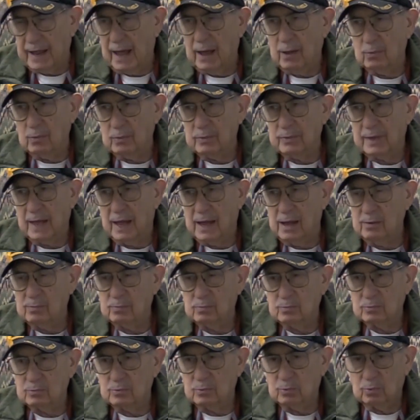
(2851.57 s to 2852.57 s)

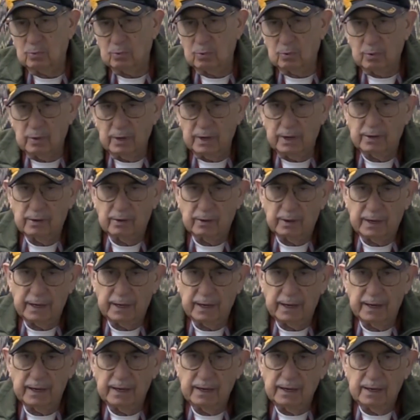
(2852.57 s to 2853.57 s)
That really,